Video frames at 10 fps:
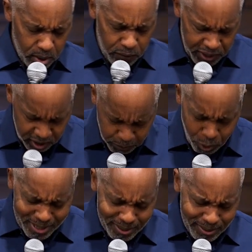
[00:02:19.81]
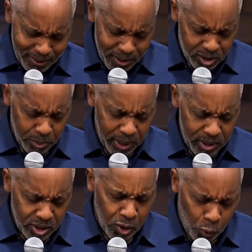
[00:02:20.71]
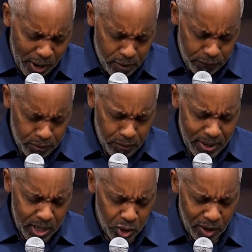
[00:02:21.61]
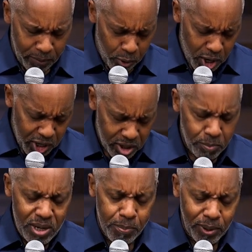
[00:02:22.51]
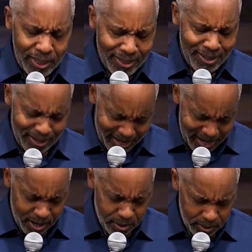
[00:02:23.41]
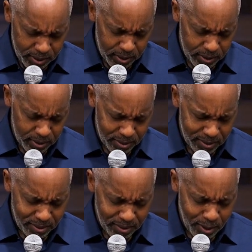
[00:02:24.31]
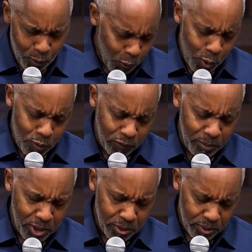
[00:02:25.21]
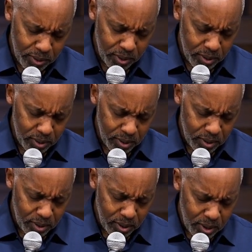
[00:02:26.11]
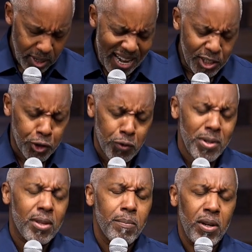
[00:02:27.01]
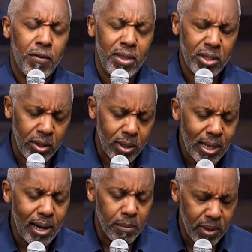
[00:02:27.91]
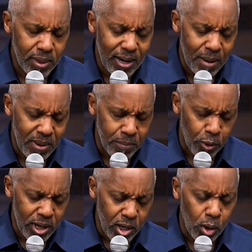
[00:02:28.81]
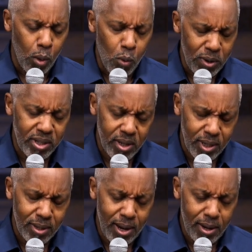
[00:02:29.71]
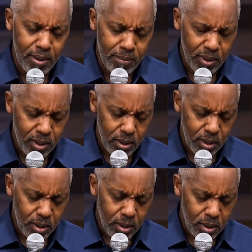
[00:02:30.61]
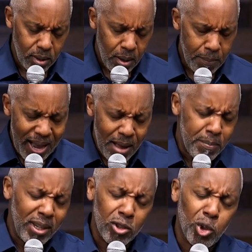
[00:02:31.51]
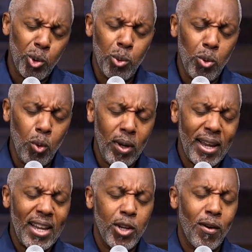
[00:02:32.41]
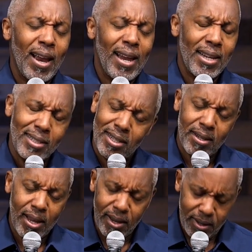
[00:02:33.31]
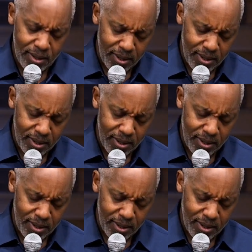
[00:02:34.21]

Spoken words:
for your presence in this place. Grateful that you have brought your people in to hear a word from you. Now strengthen me for this assignment that I may bring glory to your name. May I be a tool in your hand today